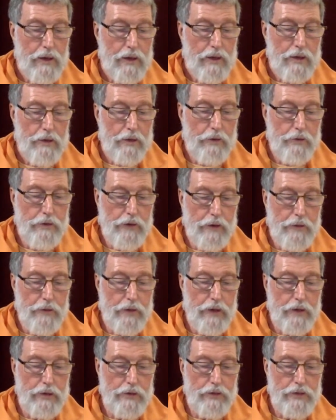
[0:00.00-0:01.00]
you have come
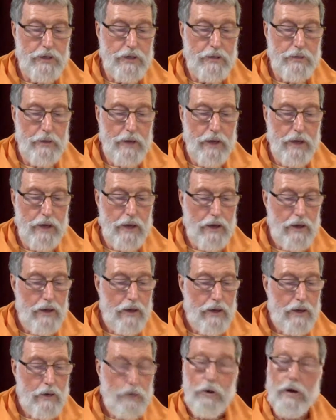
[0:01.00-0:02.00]
here to see me.
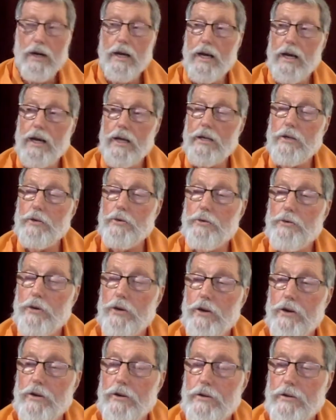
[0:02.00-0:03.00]
What can I do for
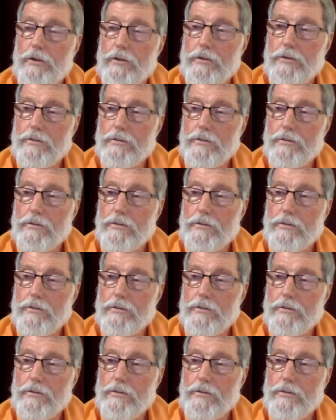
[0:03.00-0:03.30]
you?"